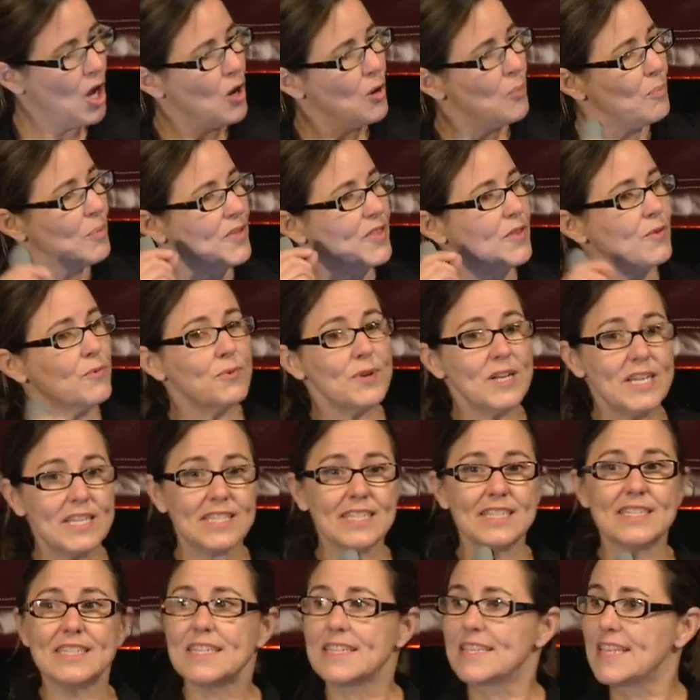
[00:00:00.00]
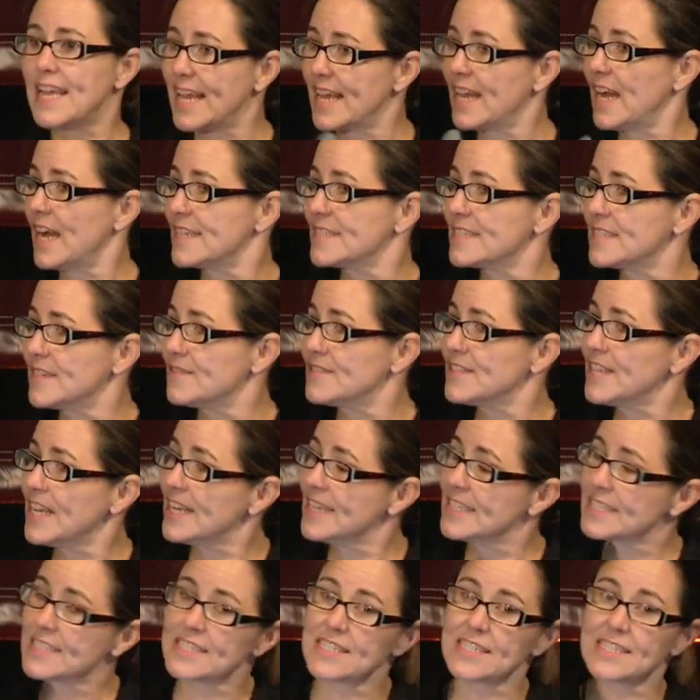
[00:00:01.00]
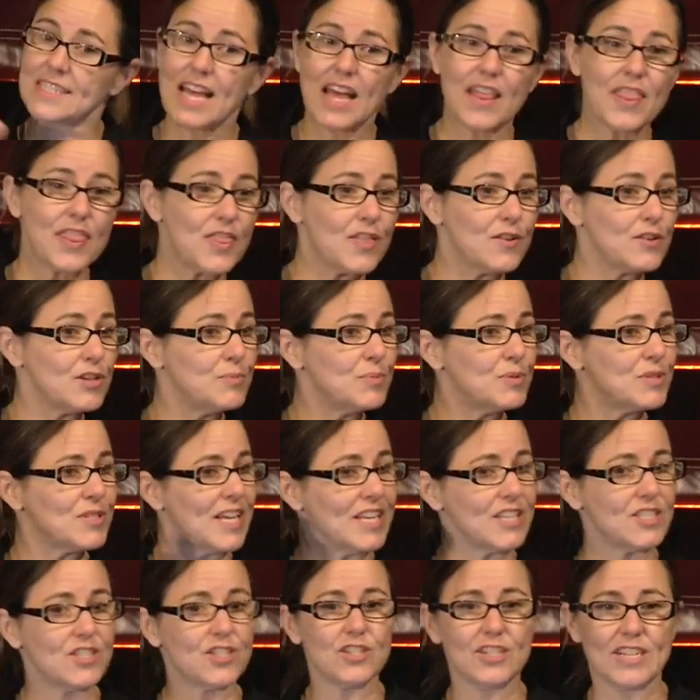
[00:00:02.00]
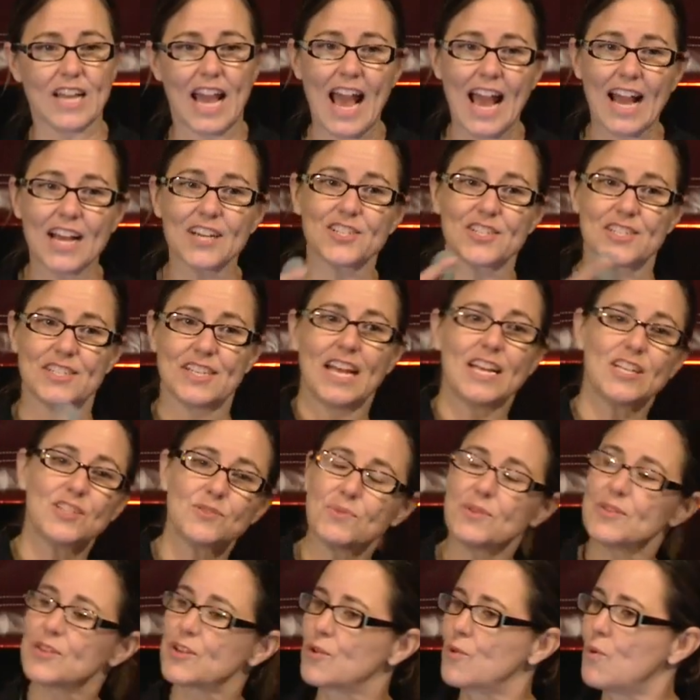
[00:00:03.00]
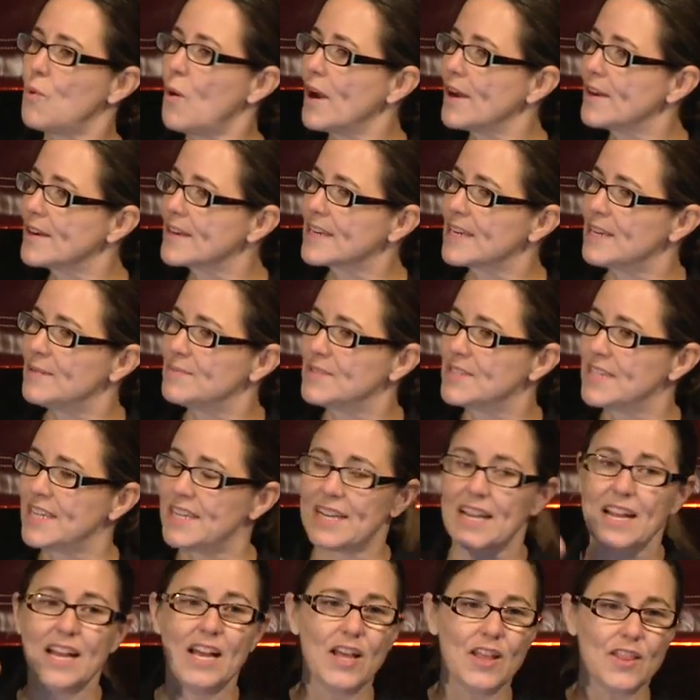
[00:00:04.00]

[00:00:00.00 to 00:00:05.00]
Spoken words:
But the reason that they got stuff done is because that 30% took action. That's where the choir comes in.